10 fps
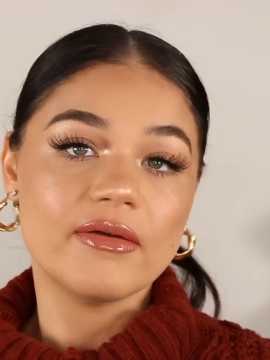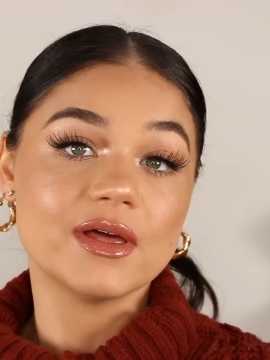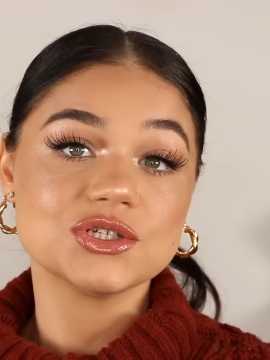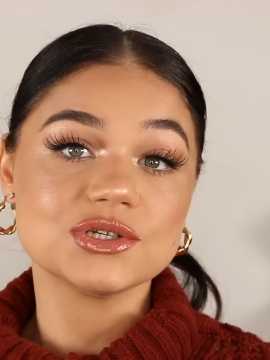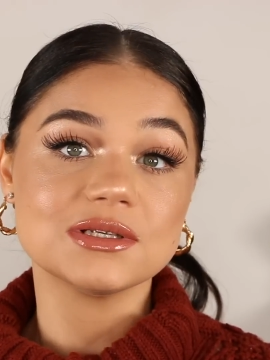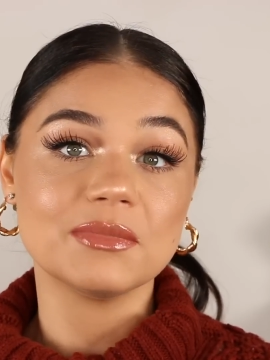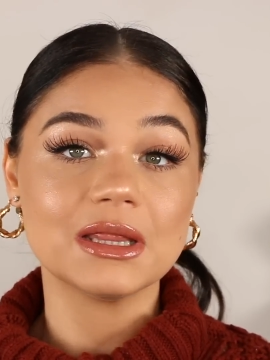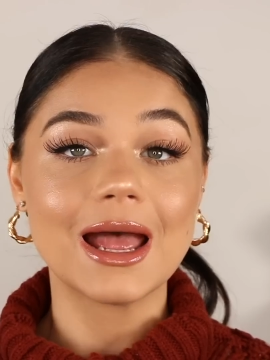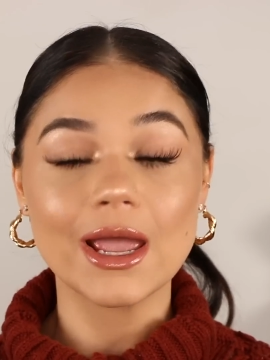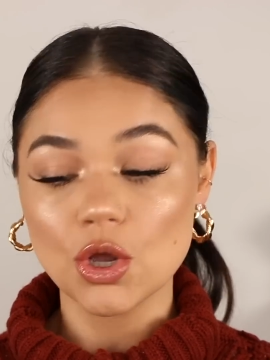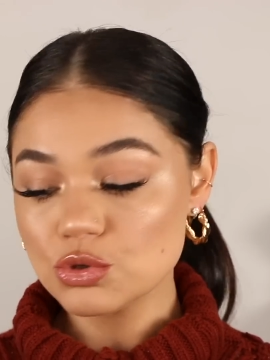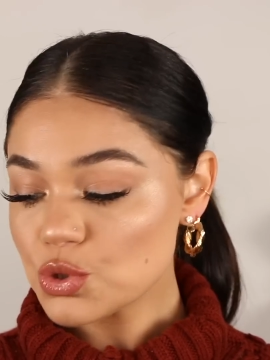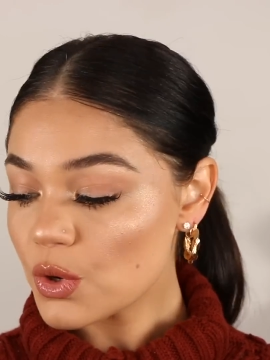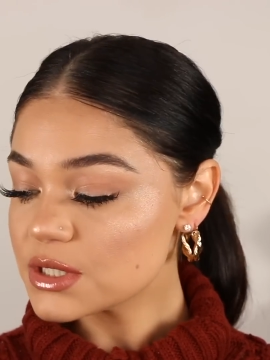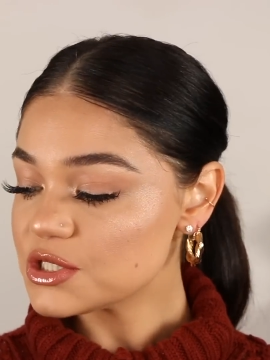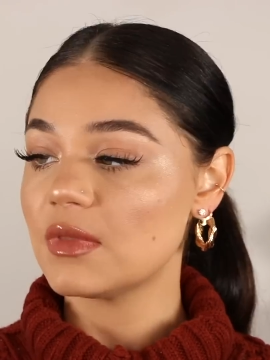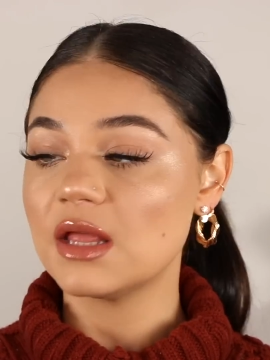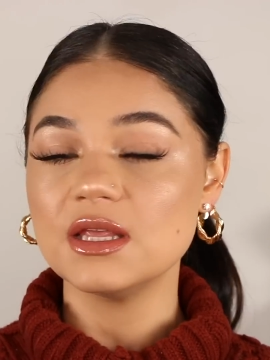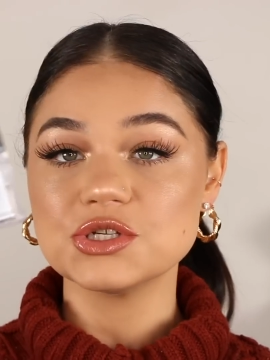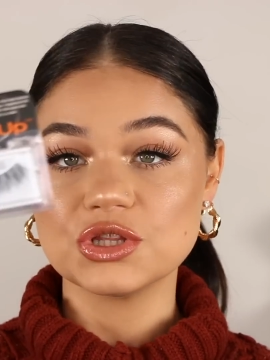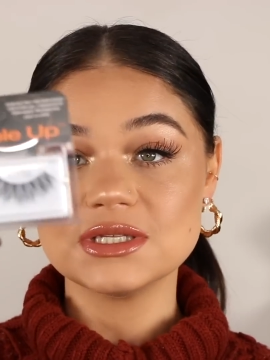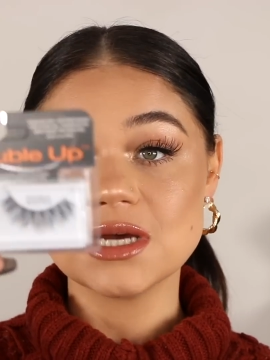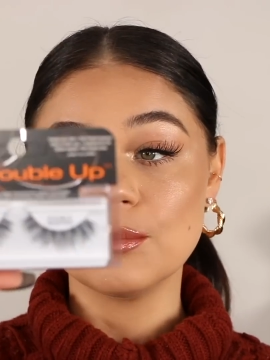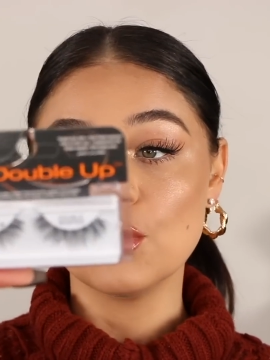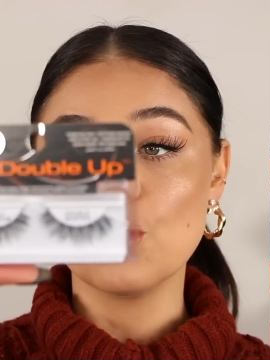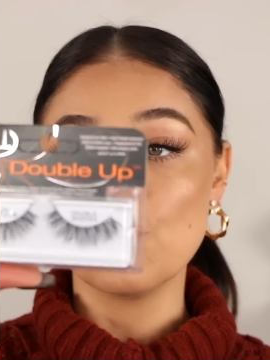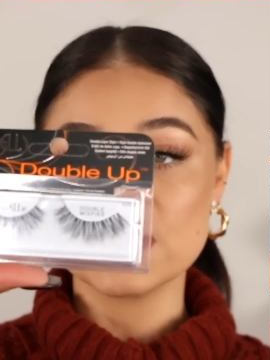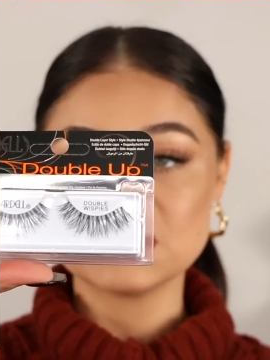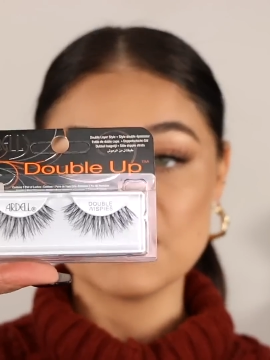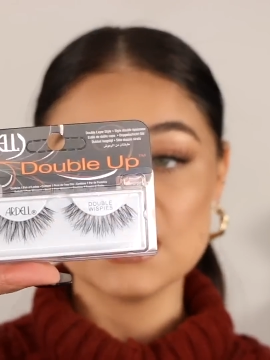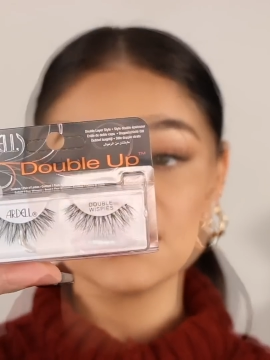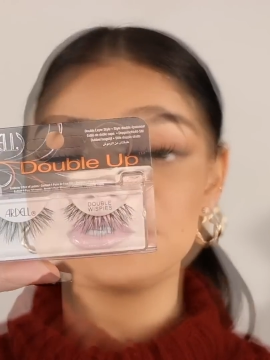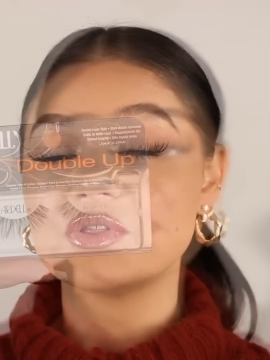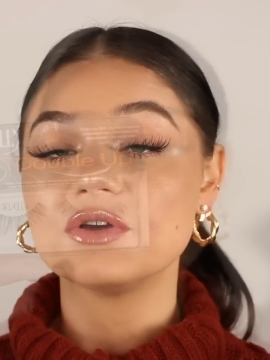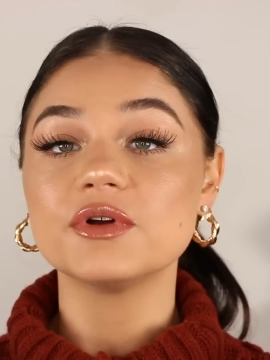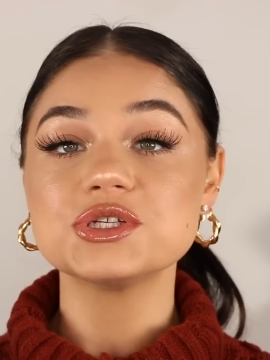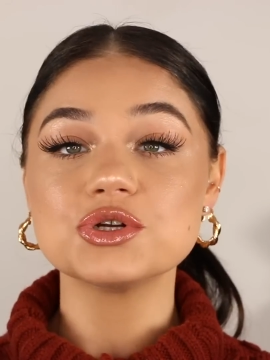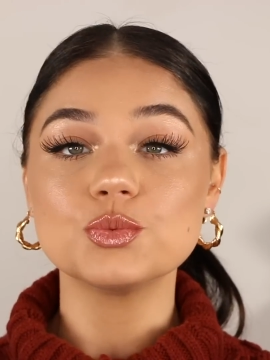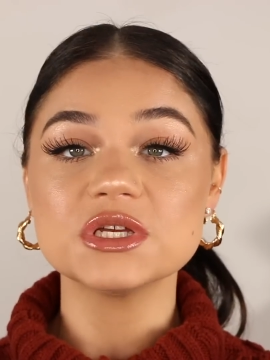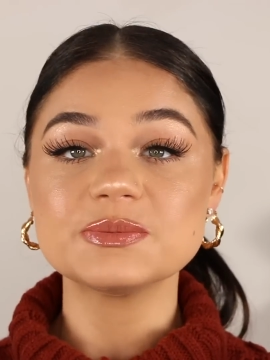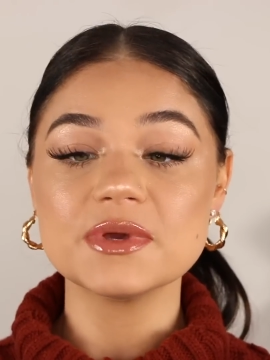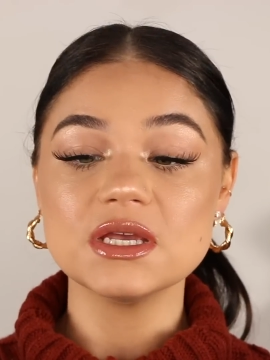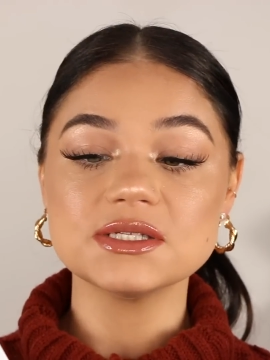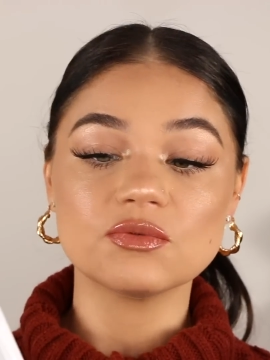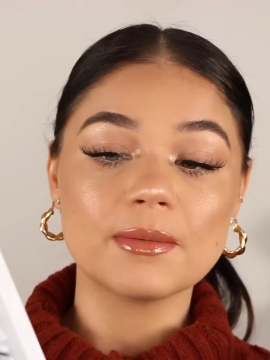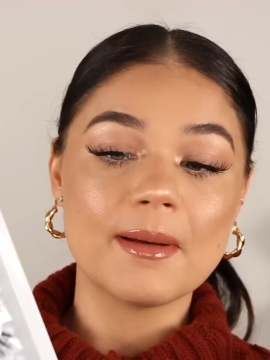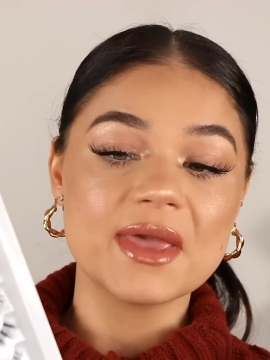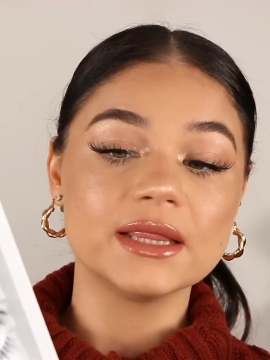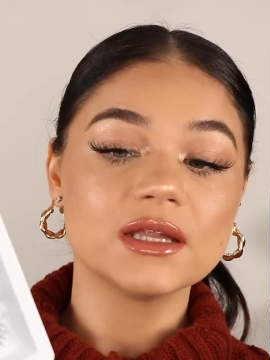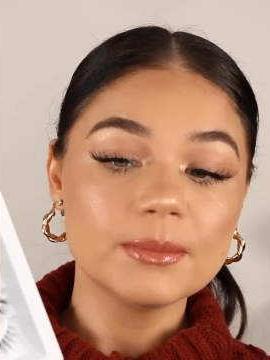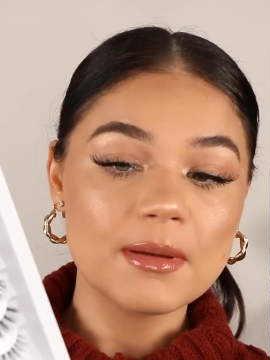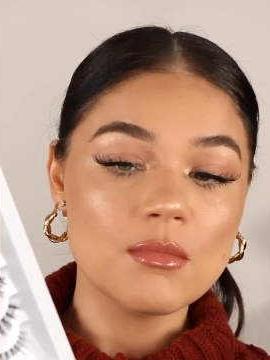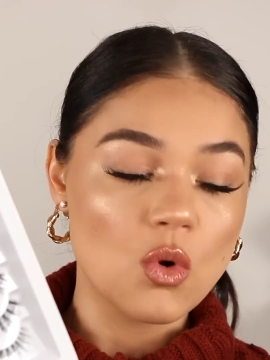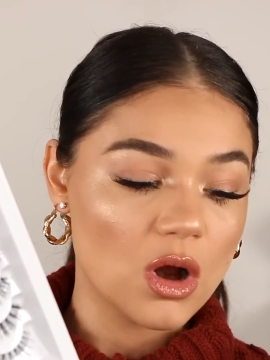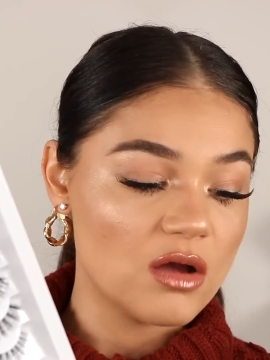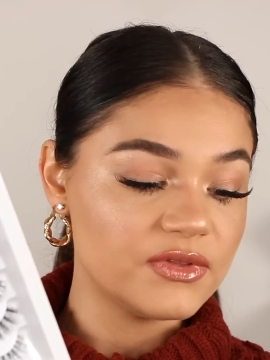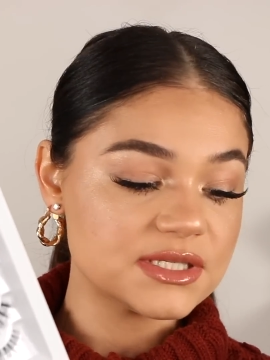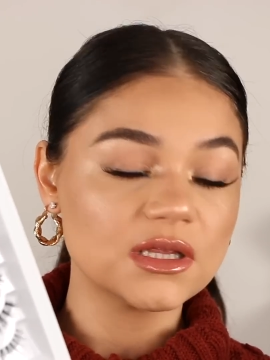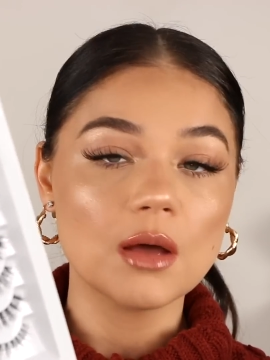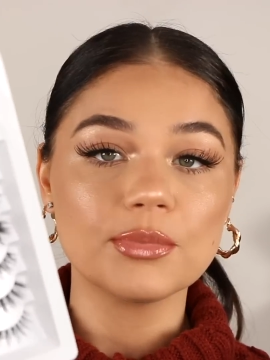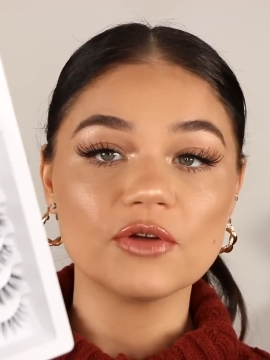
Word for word: And that's just something that I go towards. And these are the double wispies. So the original wispies remind me a little bit more of the Salon